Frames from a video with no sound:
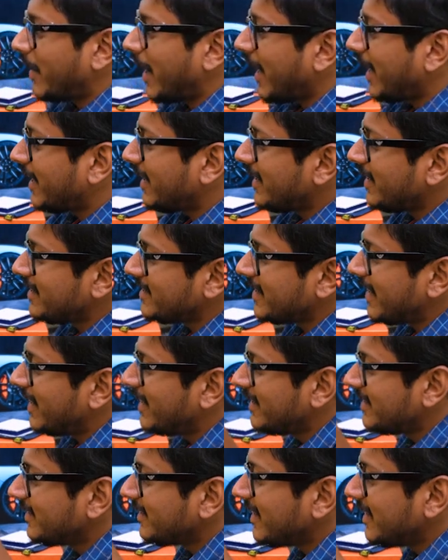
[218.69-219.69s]
package
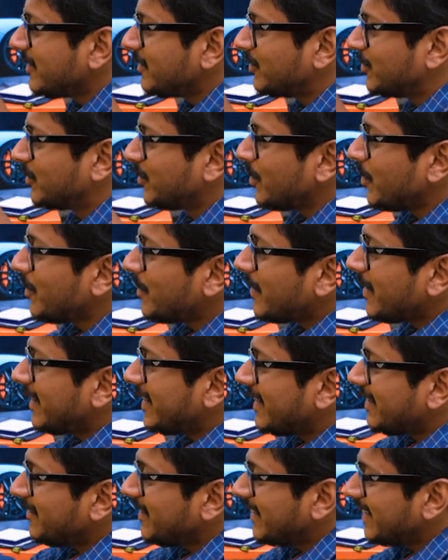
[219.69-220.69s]
and is like super
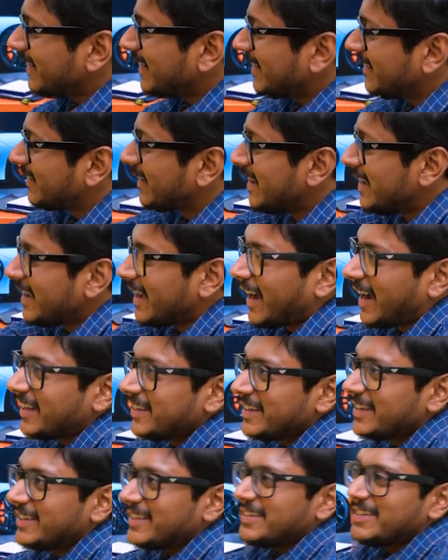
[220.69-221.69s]
heavy, guys. I
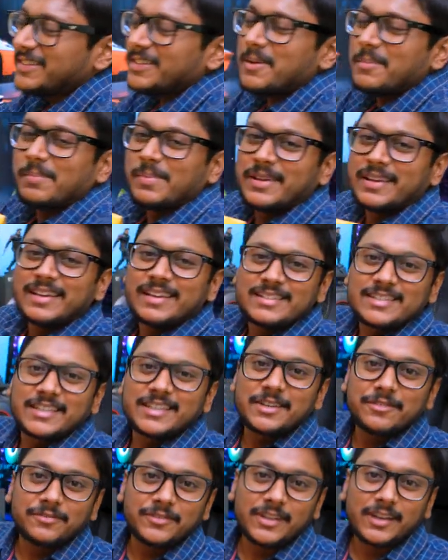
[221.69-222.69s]
think this is the biggest
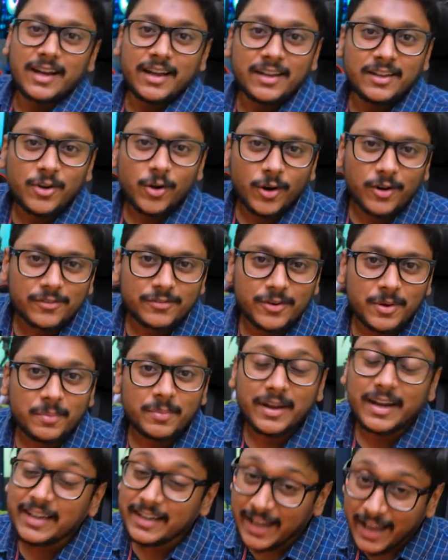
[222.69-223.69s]
gift I got from
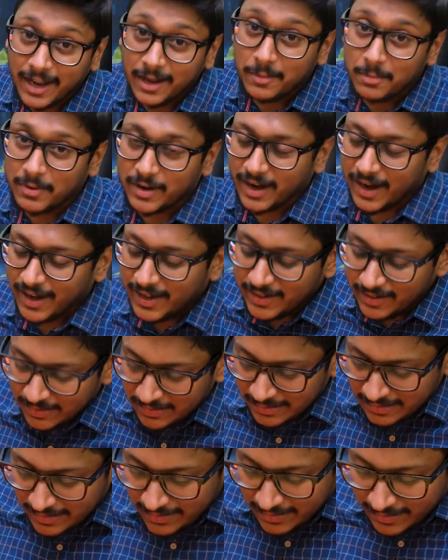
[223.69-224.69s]
a tech brand.
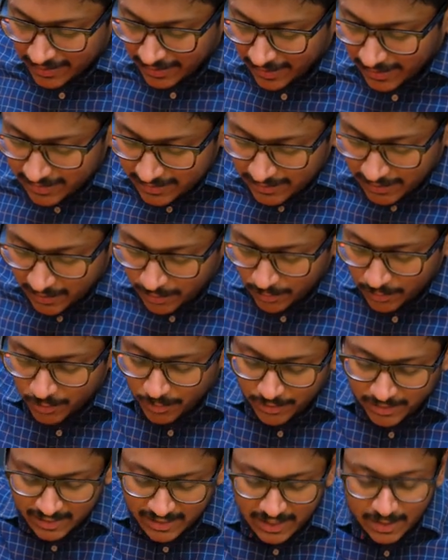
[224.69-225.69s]
And there you
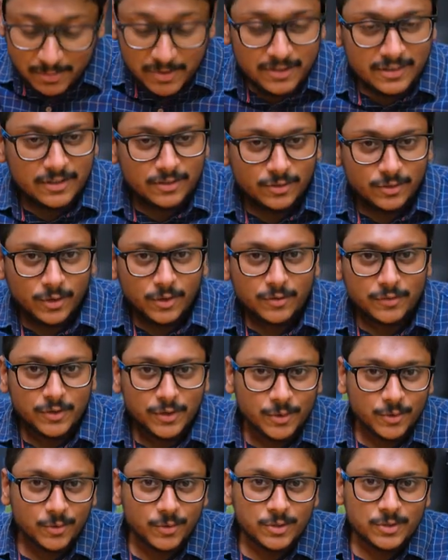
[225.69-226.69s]
go. It came in this sort of
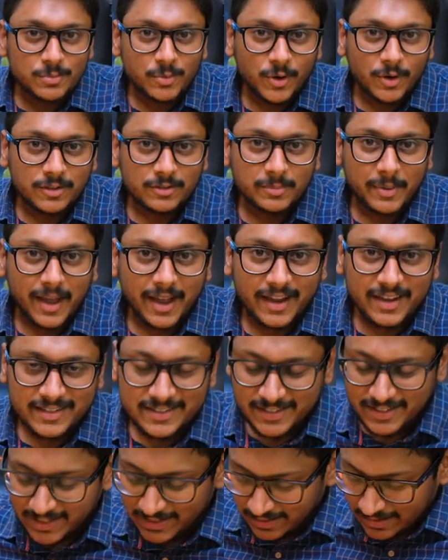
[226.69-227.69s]
huge box
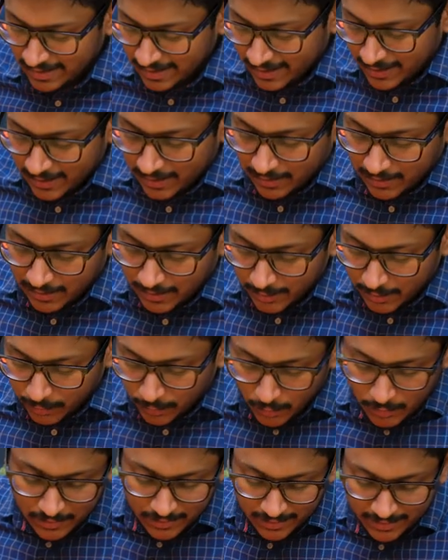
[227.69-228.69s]
packaging. You
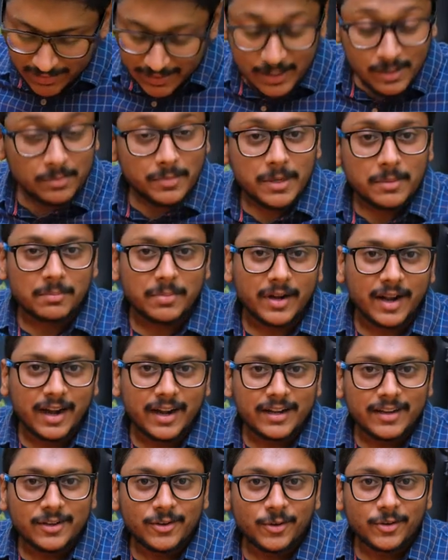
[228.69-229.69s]
got the Realme
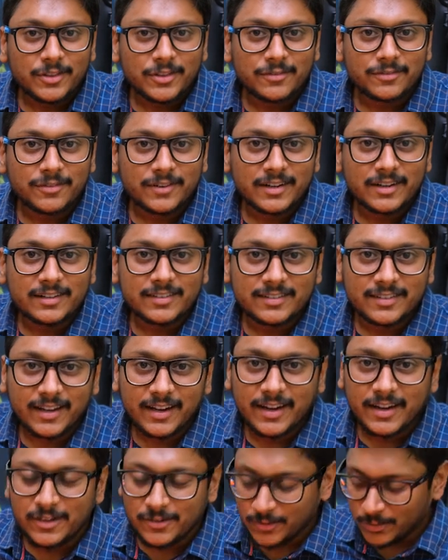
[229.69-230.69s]
branding on the front
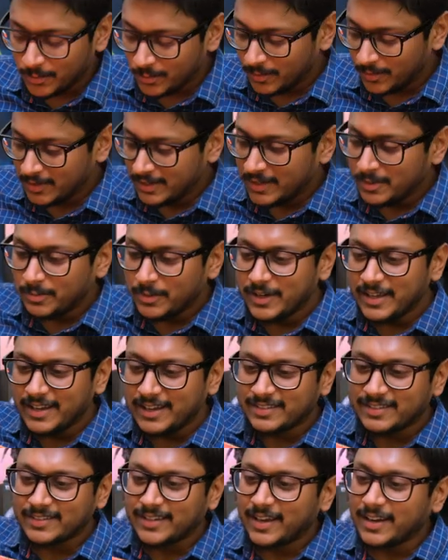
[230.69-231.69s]
side. So pretty
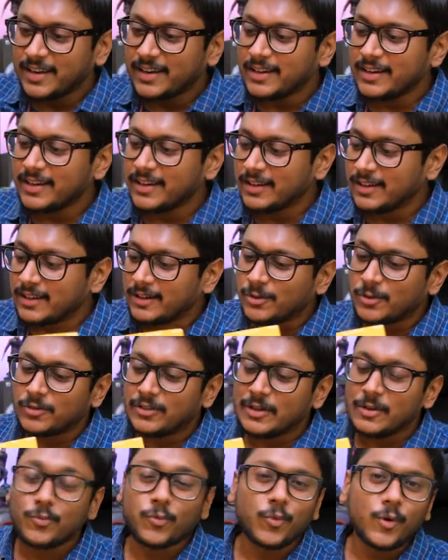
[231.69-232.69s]
excited to
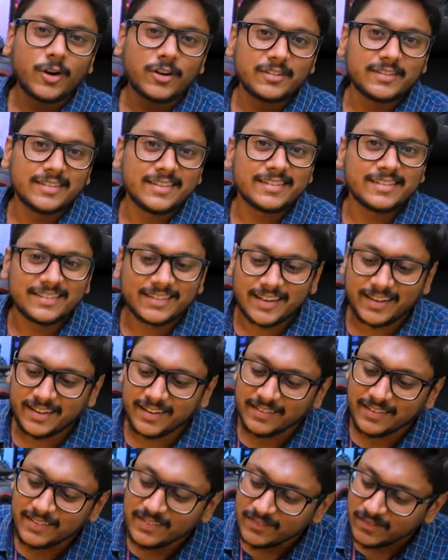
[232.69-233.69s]
see what's
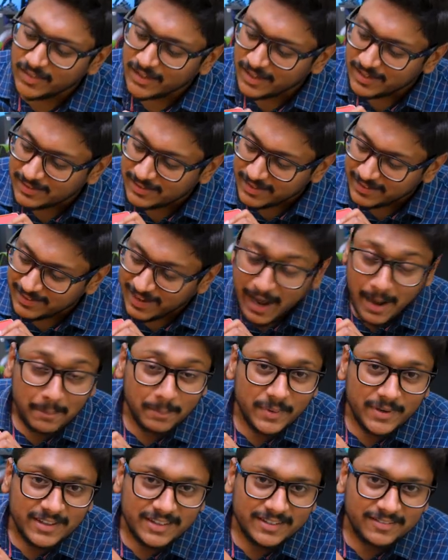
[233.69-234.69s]
inside. It says
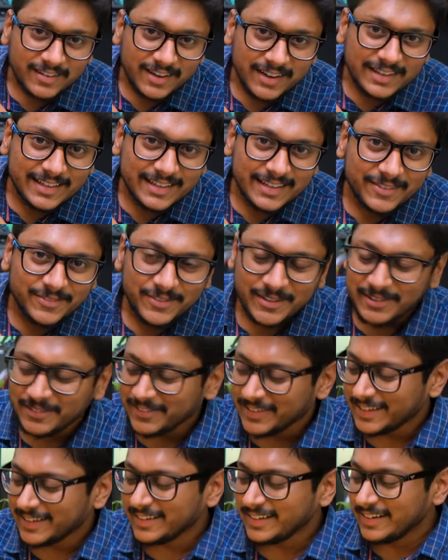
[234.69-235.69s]
Happy Diwali
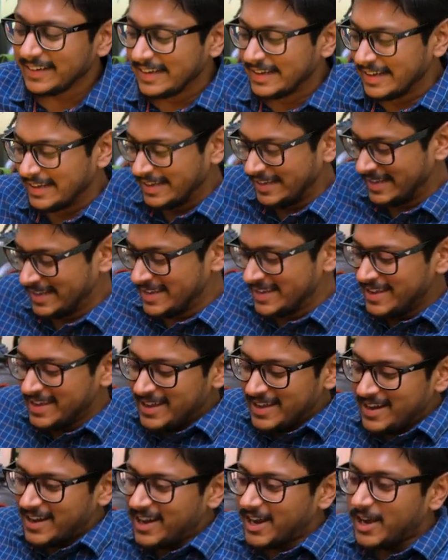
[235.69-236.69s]
everywhere.
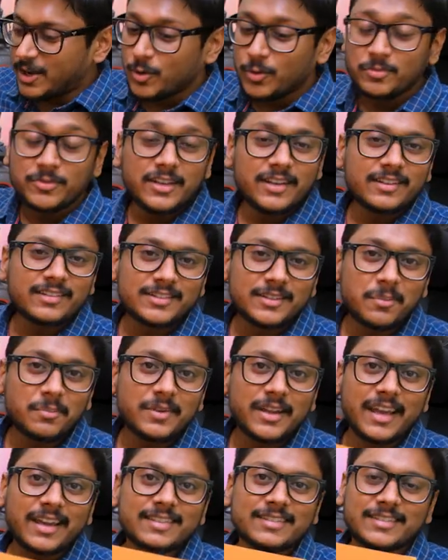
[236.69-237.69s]
I hope there is some
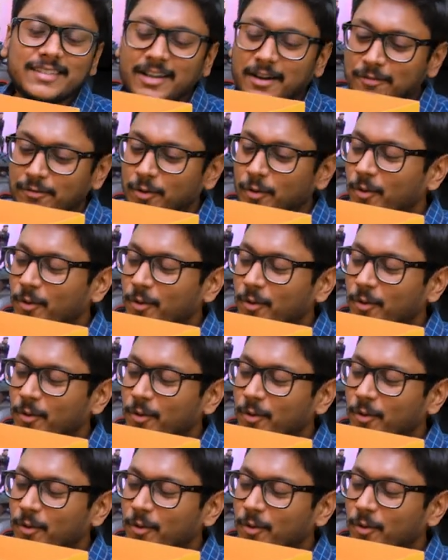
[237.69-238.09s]
tech stuff